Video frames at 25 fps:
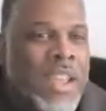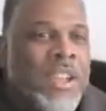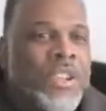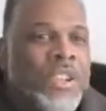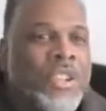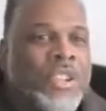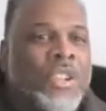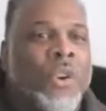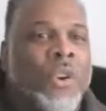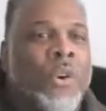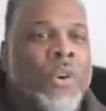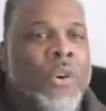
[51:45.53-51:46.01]

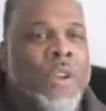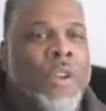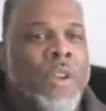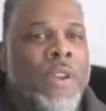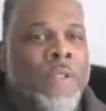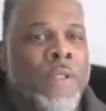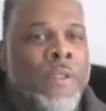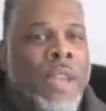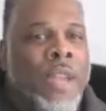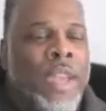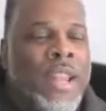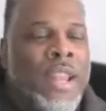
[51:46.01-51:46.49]
So,
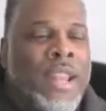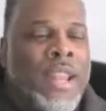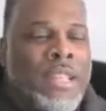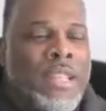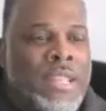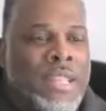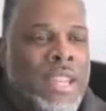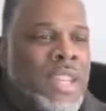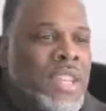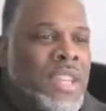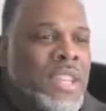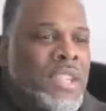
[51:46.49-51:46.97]
and
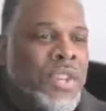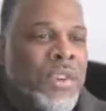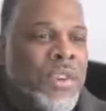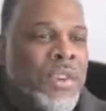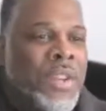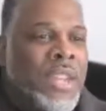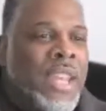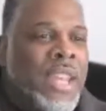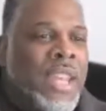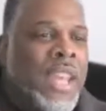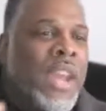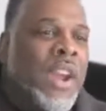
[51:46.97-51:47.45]
it's easier
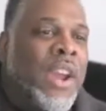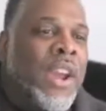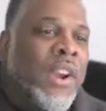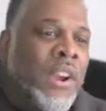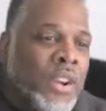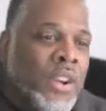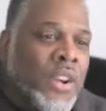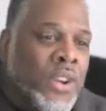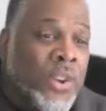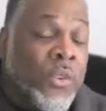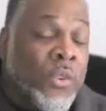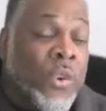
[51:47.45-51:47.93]
to
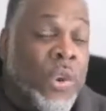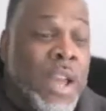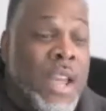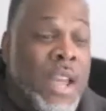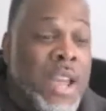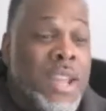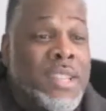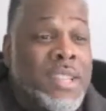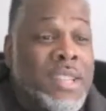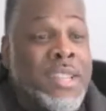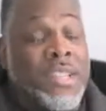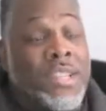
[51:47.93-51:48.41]

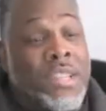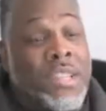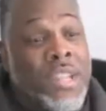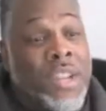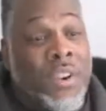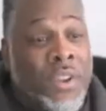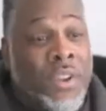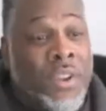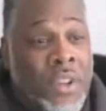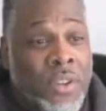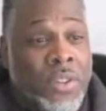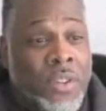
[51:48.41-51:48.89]
characterize and
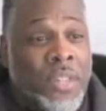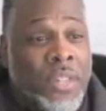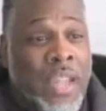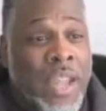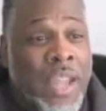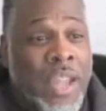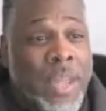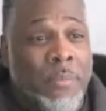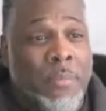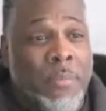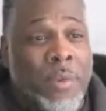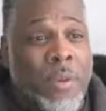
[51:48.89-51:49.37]

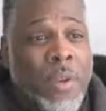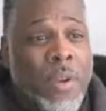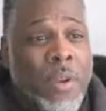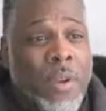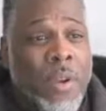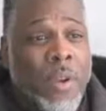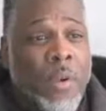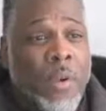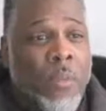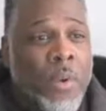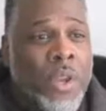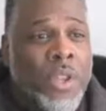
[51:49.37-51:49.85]
stereotype
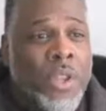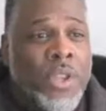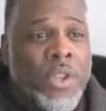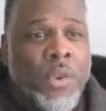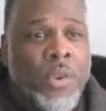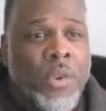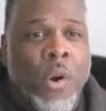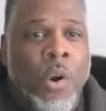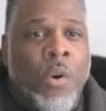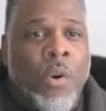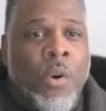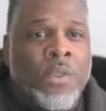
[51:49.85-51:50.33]
when you
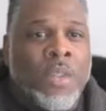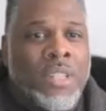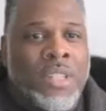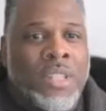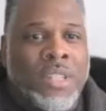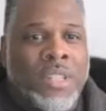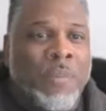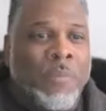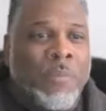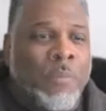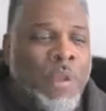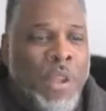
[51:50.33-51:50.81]
only
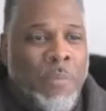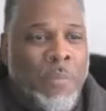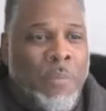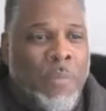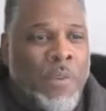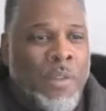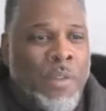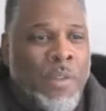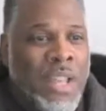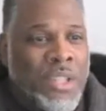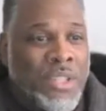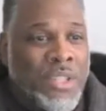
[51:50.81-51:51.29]
see
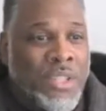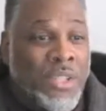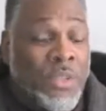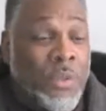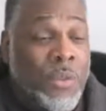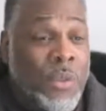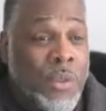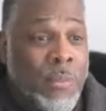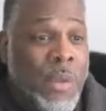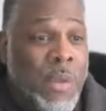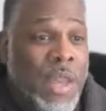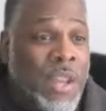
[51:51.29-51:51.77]
people as
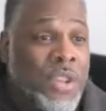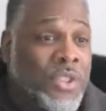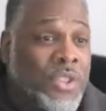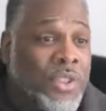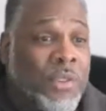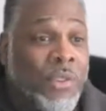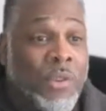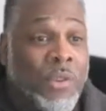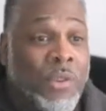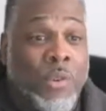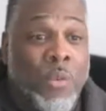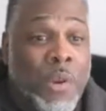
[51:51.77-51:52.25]

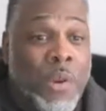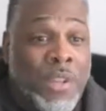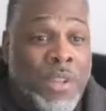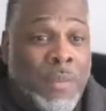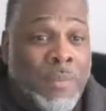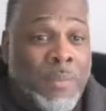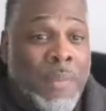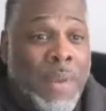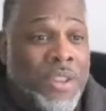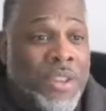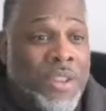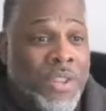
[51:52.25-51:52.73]
two-dimensional or
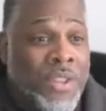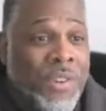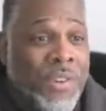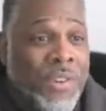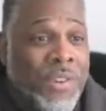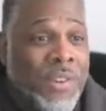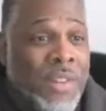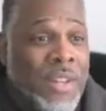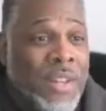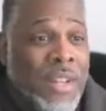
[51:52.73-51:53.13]
one-dimensional.